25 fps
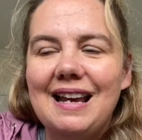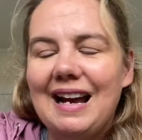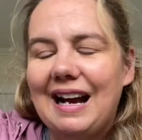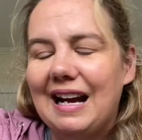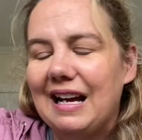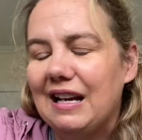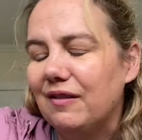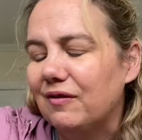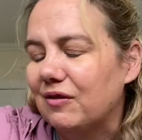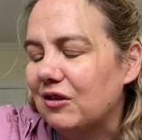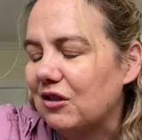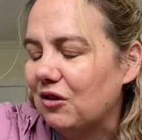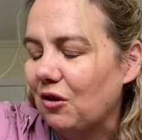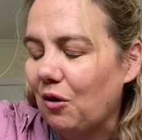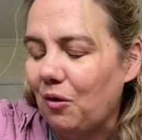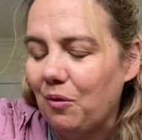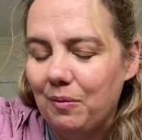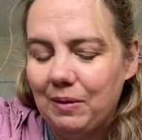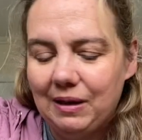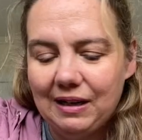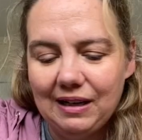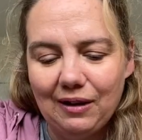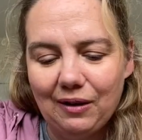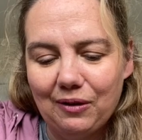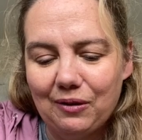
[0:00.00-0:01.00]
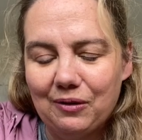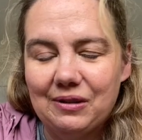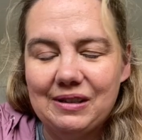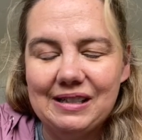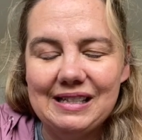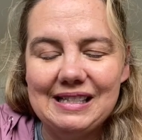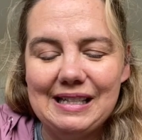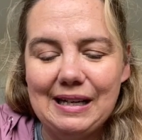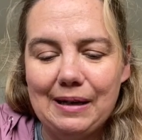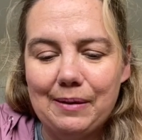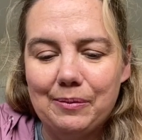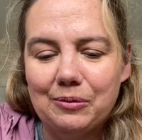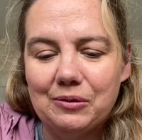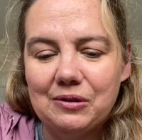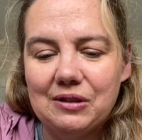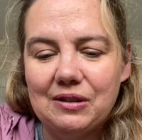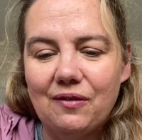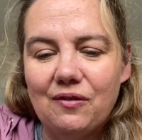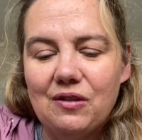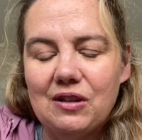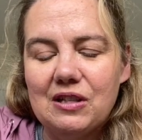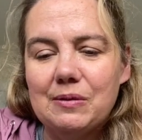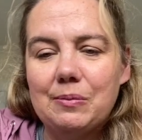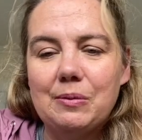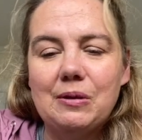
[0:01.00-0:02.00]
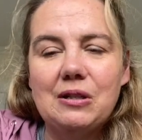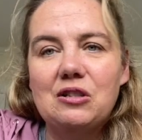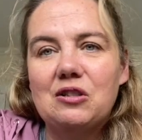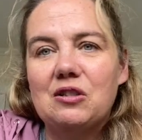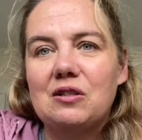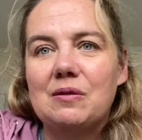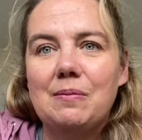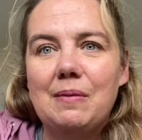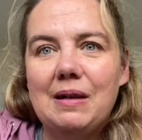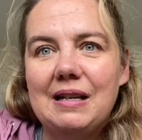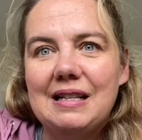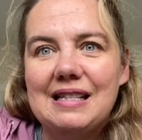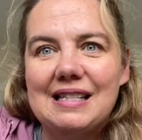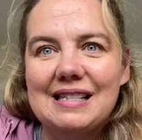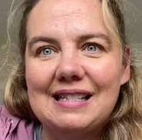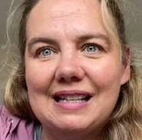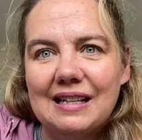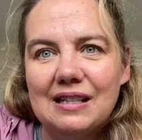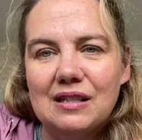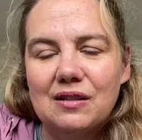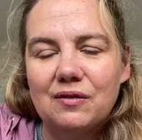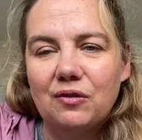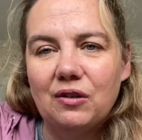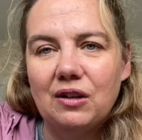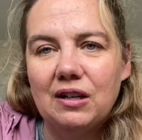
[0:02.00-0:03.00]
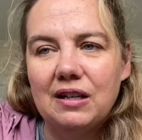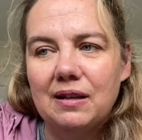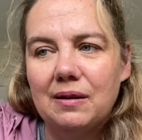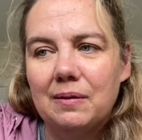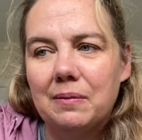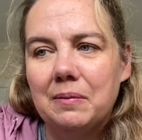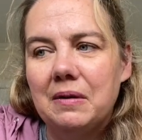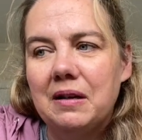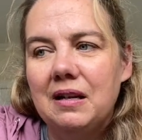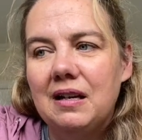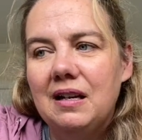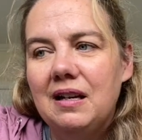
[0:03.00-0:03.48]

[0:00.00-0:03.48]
I have so many other examples of this, but it just made sense for him